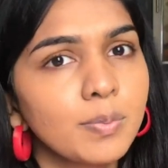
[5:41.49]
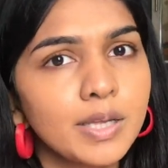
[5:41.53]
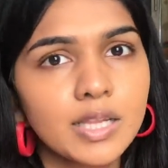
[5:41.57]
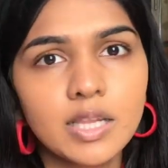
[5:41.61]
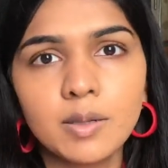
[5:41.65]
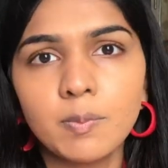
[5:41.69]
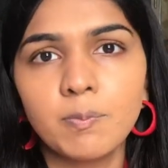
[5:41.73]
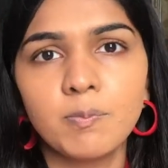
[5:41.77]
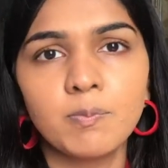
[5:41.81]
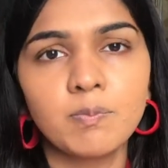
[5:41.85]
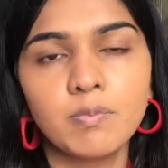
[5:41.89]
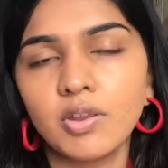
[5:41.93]
be
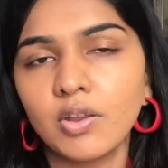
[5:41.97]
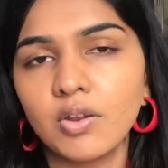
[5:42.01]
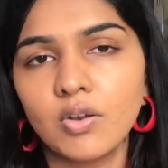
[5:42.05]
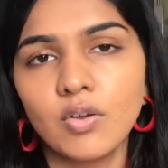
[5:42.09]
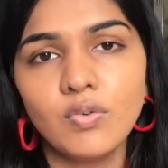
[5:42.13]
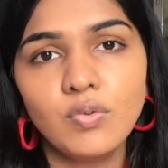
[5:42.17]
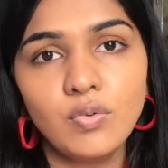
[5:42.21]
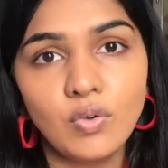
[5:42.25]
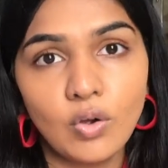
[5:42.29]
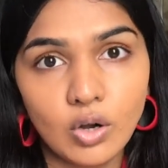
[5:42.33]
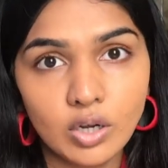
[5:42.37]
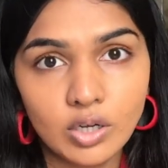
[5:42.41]
the you
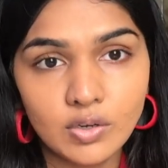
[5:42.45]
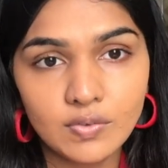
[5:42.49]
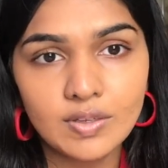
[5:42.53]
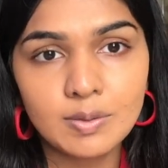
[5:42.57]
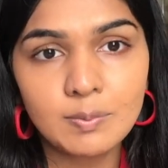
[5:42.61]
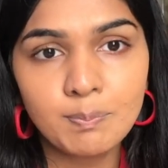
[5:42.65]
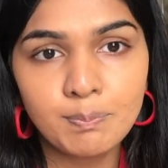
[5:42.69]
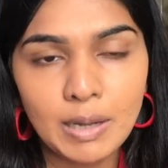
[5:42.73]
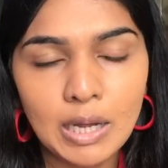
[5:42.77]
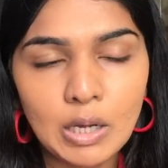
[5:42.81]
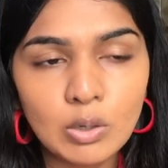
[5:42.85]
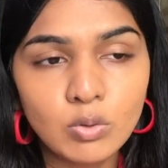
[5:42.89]
know fault of
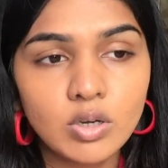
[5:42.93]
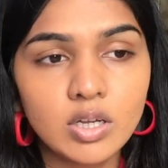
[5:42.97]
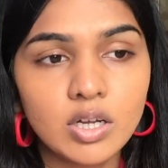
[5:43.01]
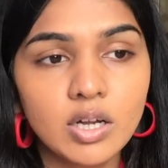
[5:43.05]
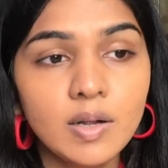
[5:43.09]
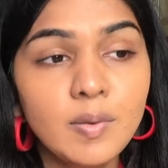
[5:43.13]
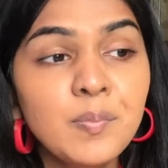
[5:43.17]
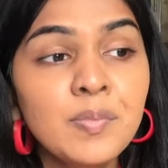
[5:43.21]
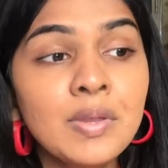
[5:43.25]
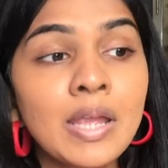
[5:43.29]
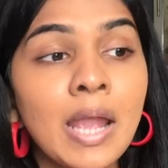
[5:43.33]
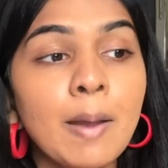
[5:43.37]
the powder